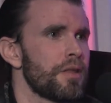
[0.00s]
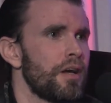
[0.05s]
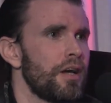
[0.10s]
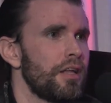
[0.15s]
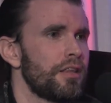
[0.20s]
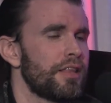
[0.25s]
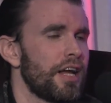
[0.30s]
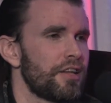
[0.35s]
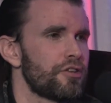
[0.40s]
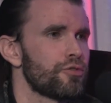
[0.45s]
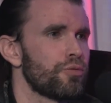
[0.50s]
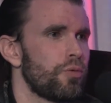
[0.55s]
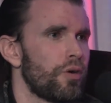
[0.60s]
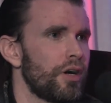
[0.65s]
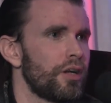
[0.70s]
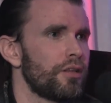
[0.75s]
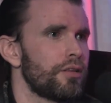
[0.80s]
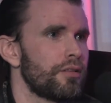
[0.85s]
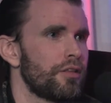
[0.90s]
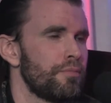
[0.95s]
that's
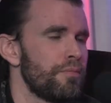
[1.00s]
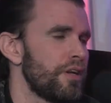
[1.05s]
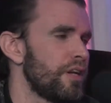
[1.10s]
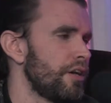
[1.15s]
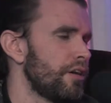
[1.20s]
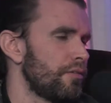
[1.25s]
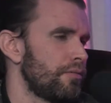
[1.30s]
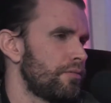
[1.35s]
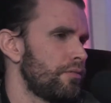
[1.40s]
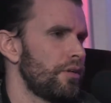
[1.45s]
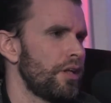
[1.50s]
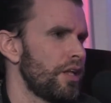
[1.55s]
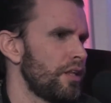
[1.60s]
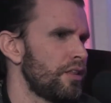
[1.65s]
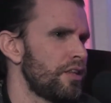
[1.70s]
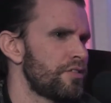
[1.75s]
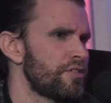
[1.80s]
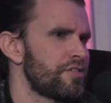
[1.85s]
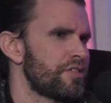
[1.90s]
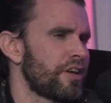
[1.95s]
what the media,
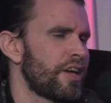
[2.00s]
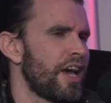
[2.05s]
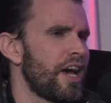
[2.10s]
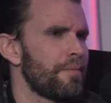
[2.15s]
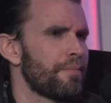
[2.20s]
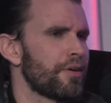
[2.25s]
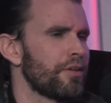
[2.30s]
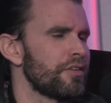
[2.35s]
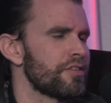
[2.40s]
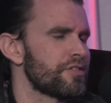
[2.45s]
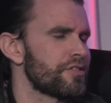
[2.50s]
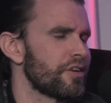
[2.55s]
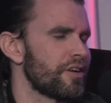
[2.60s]
this is a capitalist